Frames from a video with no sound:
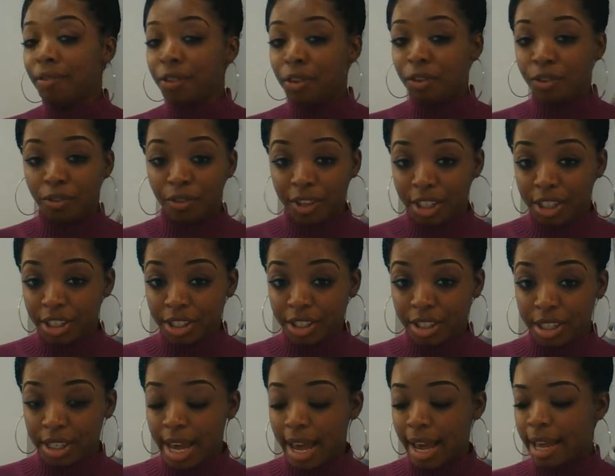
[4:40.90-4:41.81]
finish
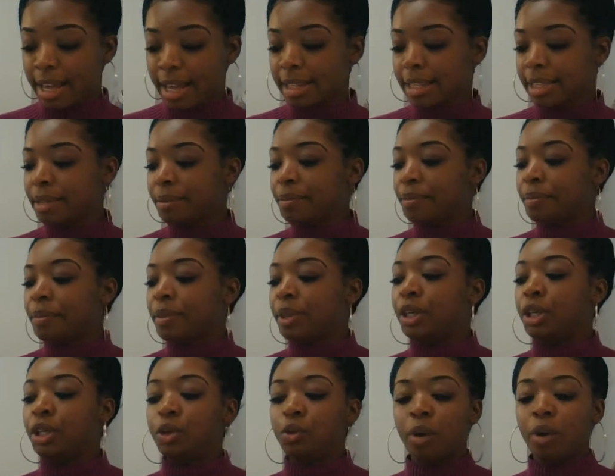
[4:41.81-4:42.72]
the task,
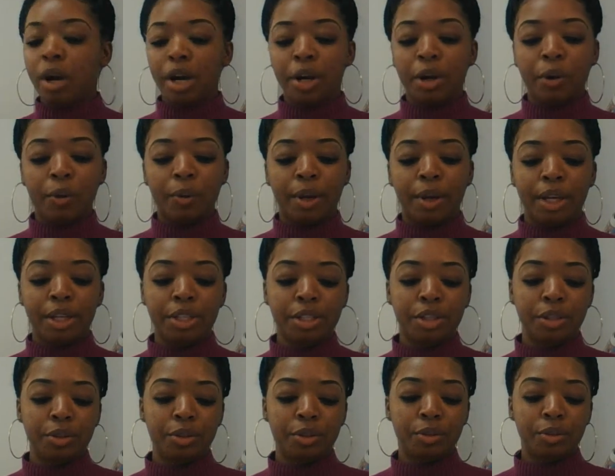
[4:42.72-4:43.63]
you are going
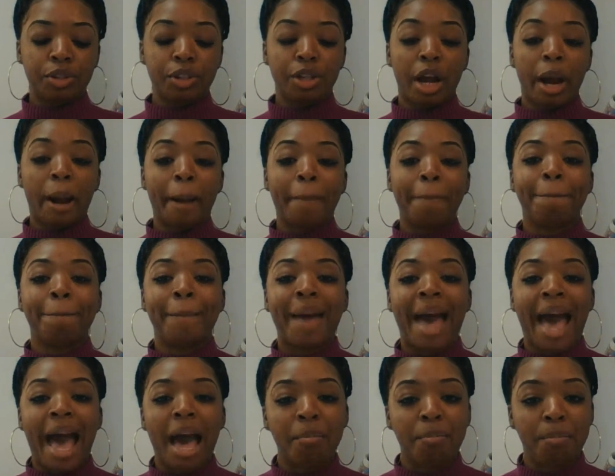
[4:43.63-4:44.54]
to start
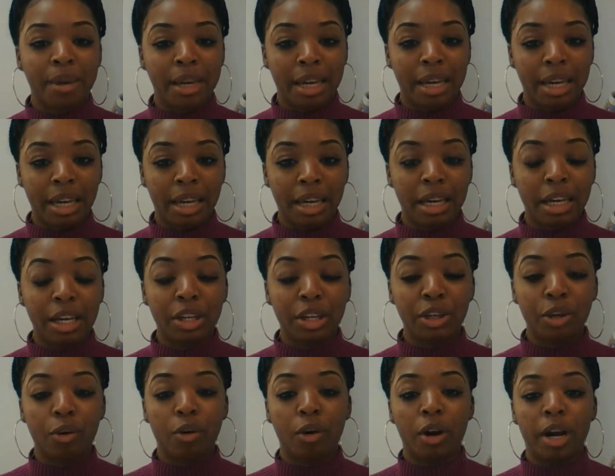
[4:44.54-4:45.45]
mapping
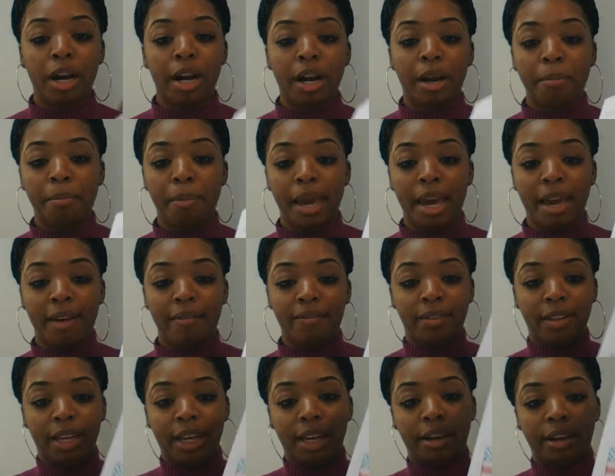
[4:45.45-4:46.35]
your
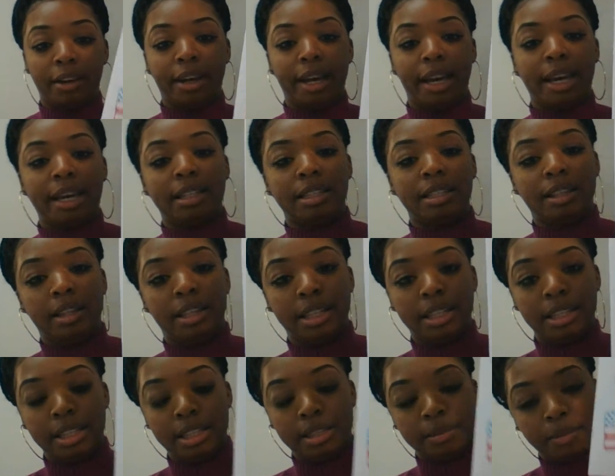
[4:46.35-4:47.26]
pamphlet, okay? So
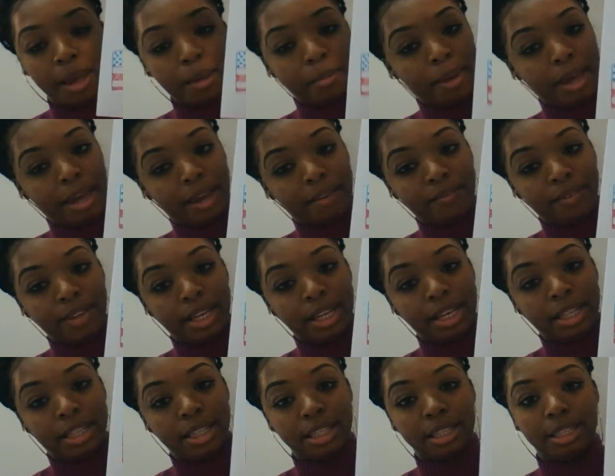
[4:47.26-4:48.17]
this is my
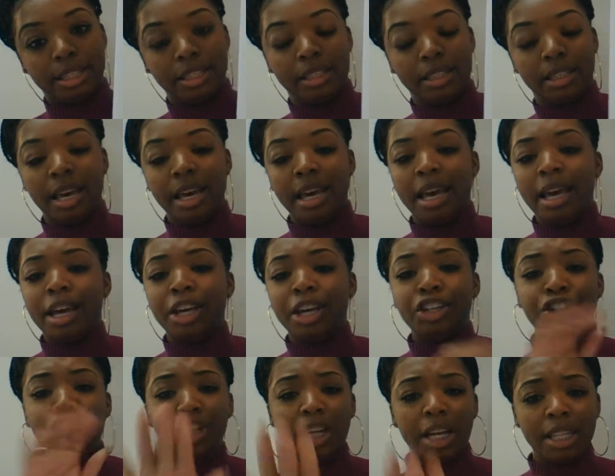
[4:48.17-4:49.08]
pamphlet. This is
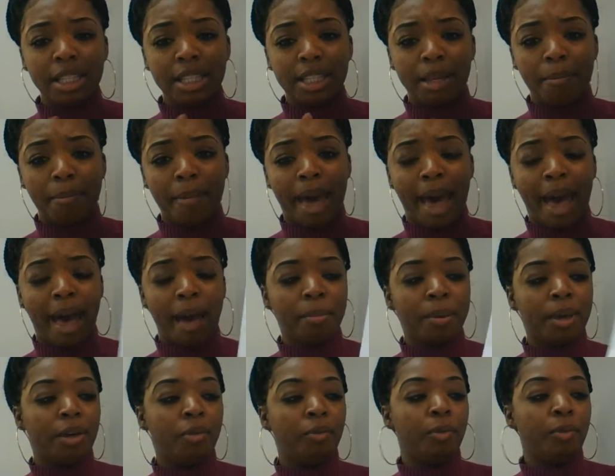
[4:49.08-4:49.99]
just a
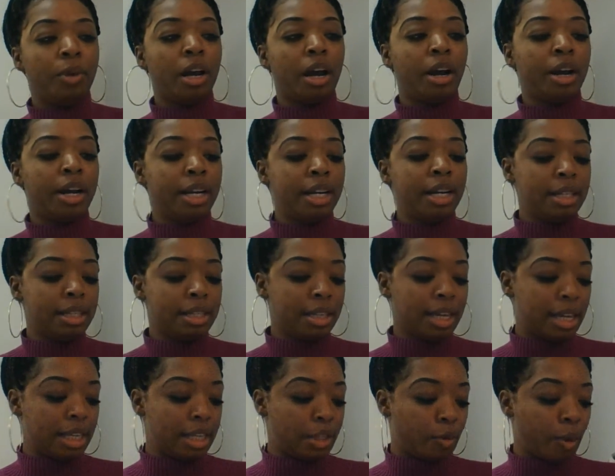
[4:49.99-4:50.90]
map, and we already
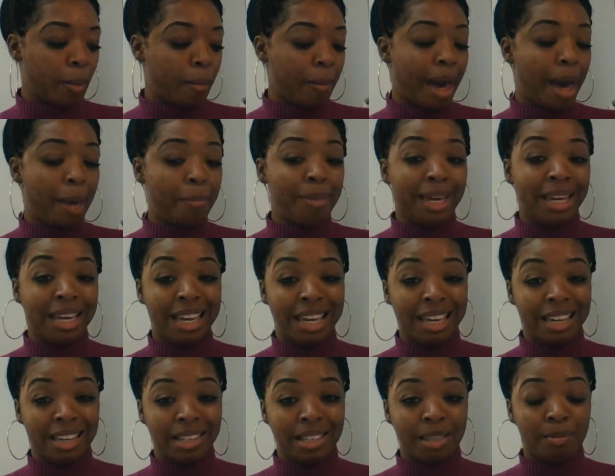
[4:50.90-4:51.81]
discussed what mapping
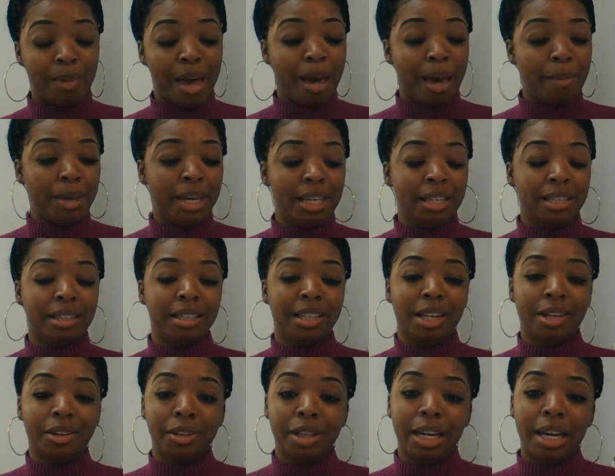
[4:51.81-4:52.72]
is. Mapping is
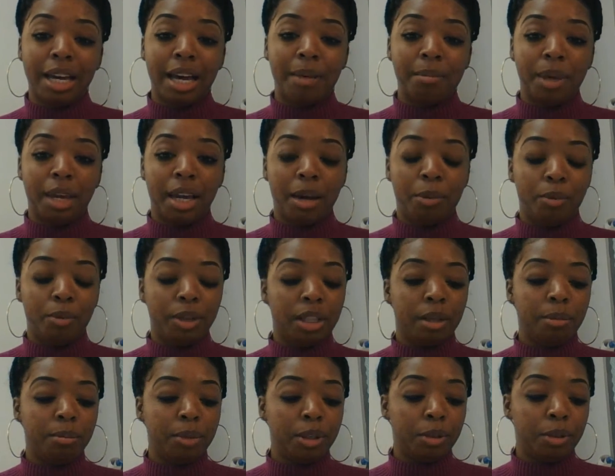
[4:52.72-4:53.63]
literally coming up with
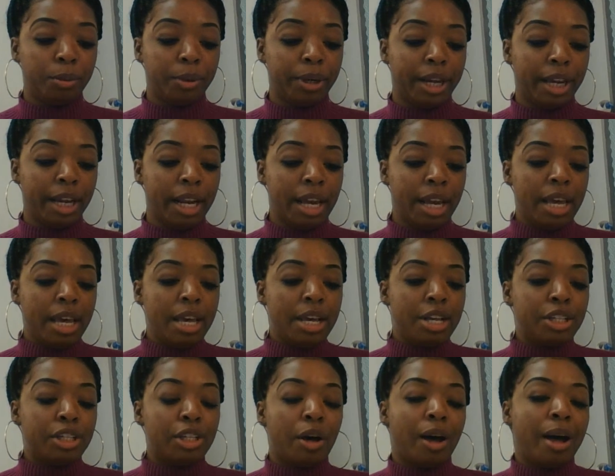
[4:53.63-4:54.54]
a blueprint.
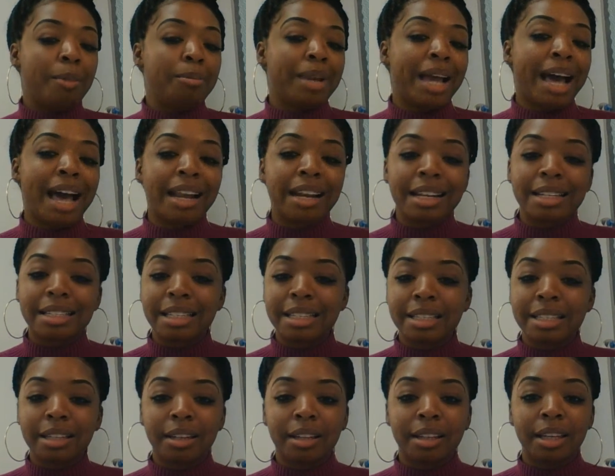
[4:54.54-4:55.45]
So I'm not
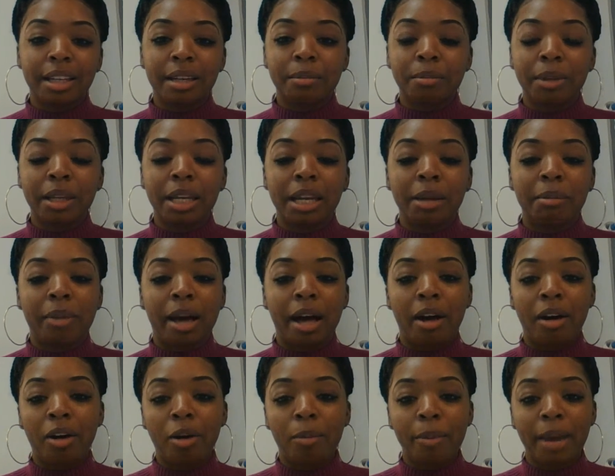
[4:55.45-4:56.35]
necessarily completing my
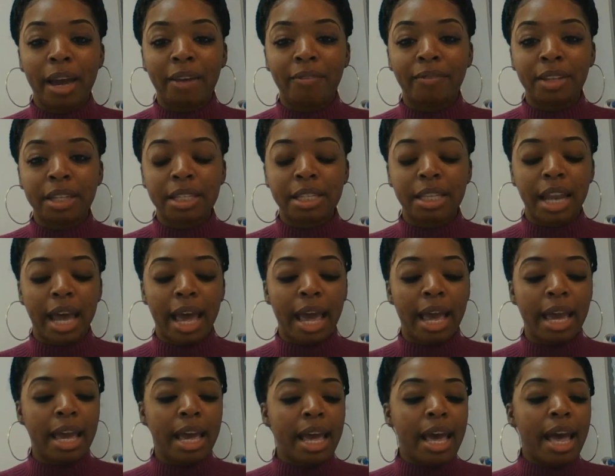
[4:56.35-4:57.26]
whole pamphlet
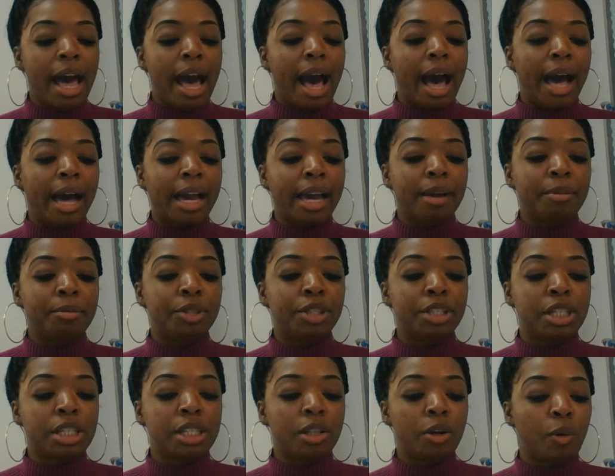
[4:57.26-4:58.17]
today. I am
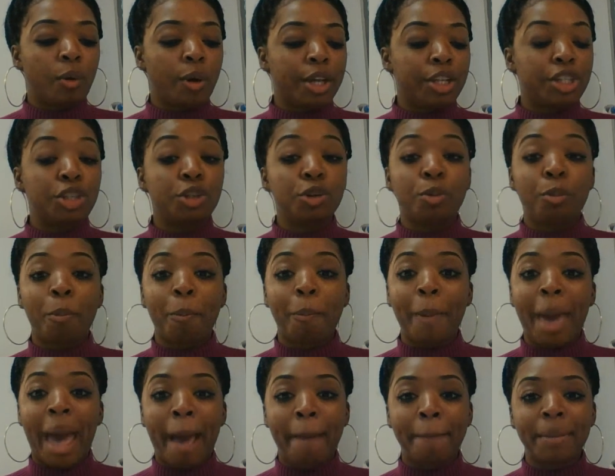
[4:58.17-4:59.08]
just going to
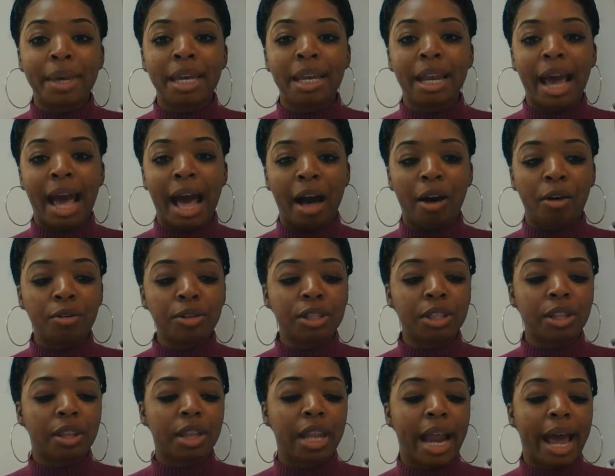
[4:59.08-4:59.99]
map it out
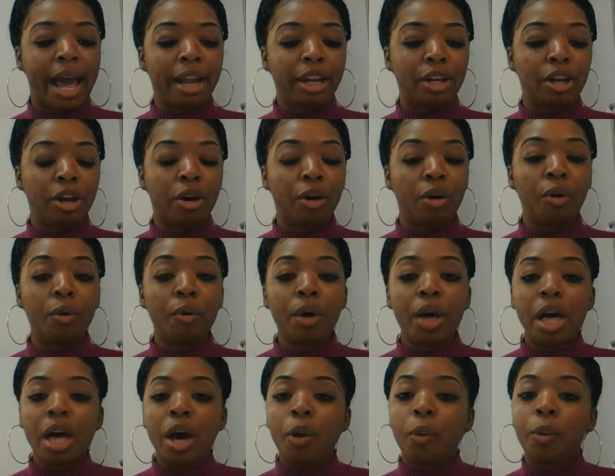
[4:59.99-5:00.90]
so that I know
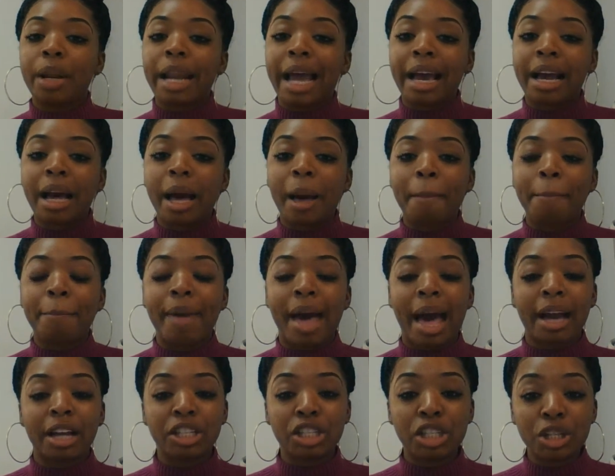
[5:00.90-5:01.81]
when I come
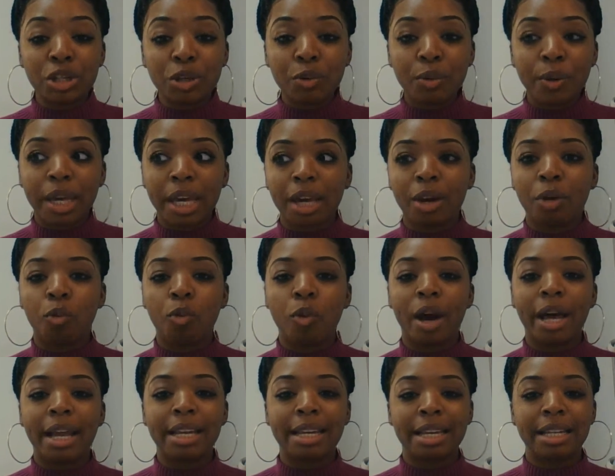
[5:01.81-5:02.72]
back to it
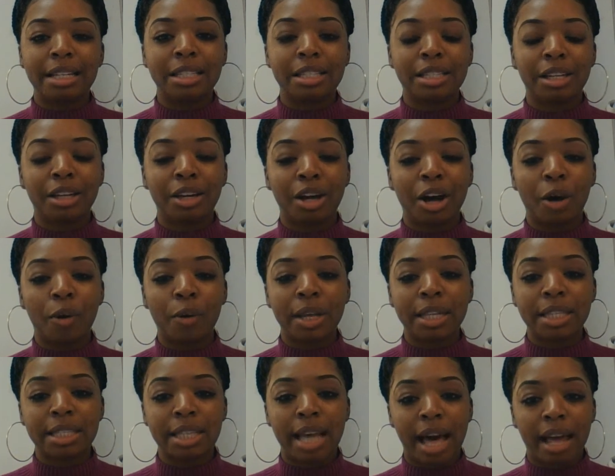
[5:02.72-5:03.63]
what needs to go
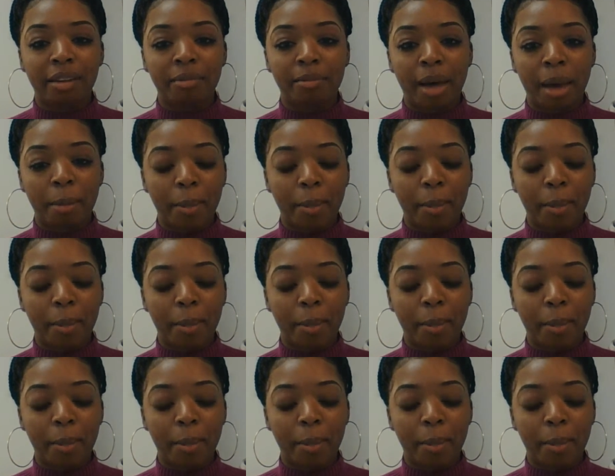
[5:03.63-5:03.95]
inside of my